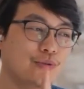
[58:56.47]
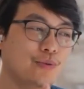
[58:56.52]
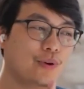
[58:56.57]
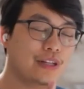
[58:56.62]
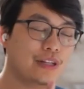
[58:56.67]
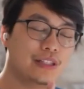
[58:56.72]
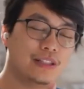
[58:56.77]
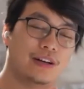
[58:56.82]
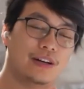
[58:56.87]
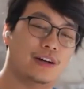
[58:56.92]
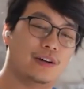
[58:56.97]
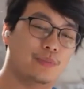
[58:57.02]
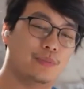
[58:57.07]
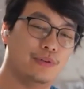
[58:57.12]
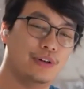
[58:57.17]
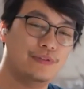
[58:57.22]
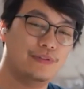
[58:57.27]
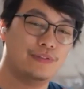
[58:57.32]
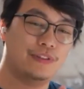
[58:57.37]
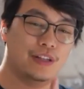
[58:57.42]
do want to talk
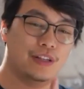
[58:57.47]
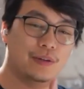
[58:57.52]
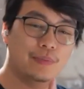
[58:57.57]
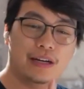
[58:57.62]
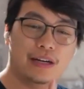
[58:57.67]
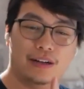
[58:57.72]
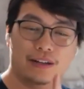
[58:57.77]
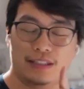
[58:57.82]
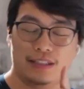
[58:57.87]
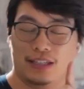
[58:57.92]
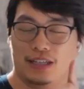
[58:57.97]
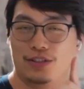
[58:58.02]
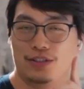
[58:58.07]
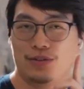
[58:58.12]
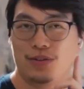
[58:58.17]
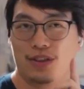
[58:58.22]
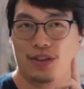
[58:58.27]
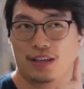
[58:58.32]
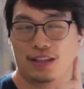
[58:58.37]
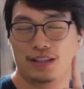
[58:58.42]
briefly about, because I
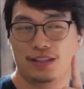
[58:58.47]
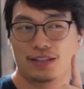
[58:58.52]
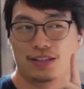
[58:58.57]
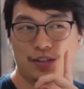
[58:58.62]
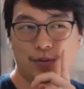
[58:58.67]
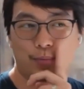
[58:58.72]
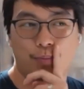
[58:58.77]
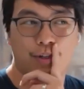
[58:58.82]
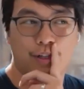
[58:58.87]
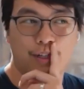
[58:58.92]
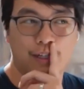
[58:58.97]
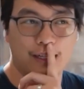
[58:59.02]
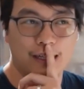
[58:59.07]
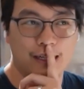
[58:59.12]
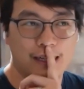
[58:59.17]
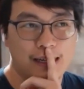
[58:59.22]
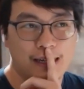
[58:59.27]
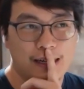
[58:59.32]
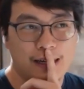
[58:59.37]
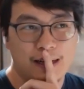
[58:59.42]
do think this is
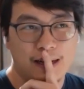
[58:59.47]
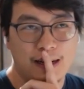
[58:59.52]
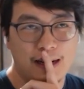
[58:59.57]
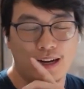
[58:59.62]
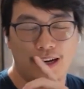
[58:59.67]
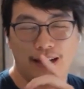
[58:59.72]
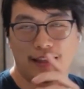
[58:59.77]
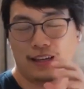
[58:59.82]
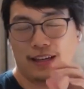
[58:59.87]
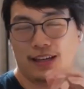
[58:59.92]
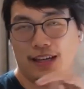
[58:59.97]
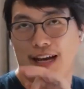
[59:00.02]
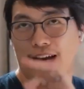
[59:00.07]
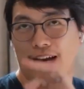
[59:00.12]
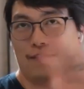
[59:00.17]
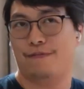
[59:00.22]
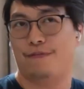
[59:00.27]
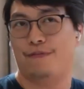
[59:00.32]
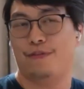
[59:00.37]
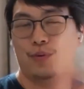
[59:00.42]
I think
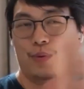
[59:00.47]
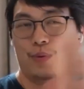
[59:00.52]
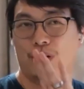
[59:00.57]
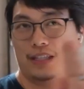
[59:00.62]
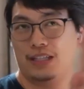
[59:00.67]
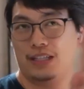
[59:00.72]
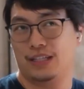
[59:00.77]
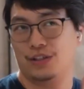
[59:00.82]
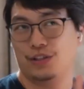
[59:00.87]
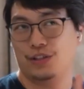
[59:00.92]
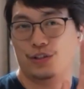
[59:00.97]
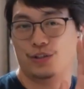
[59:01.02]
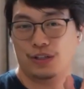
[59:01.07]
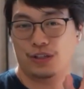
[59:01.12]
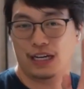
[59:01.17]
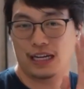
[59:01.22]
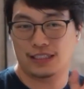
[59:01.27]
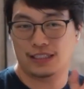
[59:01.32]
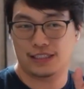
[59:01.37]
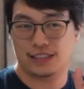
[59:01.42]
everyone in the
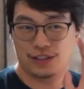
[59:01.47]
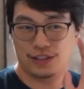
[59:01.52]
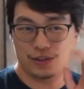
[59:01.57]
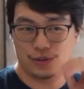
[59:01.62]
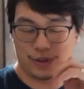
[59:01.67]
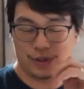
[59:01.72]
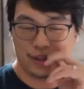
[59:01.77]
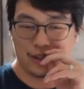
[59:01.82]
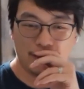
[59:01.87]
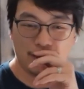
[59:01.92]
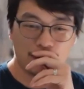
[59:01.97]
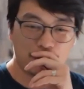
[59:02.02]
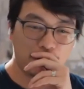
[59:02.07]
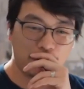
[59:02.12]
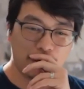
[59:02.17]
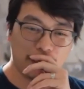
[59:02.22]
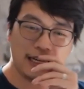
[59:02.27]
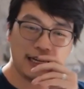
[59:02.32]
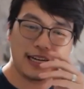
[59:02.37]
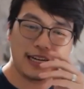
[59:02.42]
industry has to deal with this,
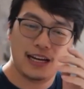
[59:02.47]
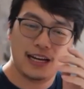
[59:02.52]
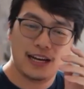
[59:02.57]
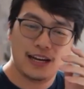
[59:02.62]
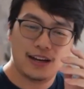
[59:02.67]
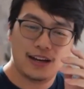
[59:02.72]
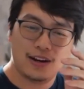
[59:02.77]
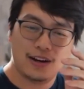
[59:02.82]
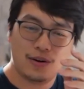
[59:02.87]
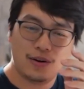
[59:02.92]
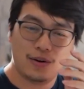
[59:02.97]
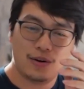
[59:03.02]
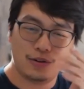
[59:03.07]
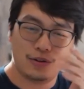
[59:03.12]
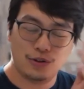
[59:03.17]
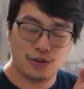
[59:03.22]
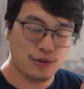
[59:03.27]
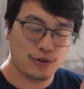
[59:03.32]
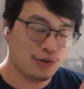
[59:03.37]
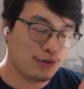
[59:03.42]
but
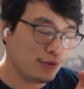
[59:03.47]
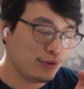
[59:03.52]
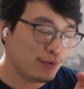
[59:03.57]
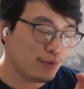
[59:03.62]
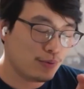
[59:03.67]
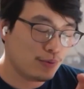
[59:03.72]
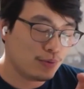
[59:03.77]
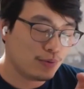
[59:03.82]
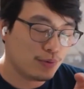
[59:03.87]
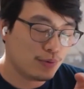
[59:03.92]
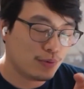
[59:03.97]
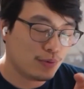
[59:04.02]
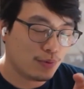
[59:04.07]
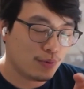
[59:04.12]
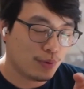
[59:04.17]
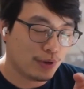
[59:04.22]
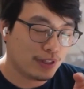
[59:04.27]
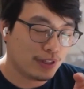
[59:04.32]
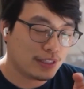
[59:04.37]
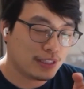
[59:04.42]
do you do
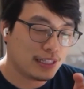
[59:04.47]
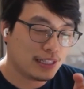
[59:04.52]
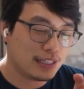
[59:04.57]
real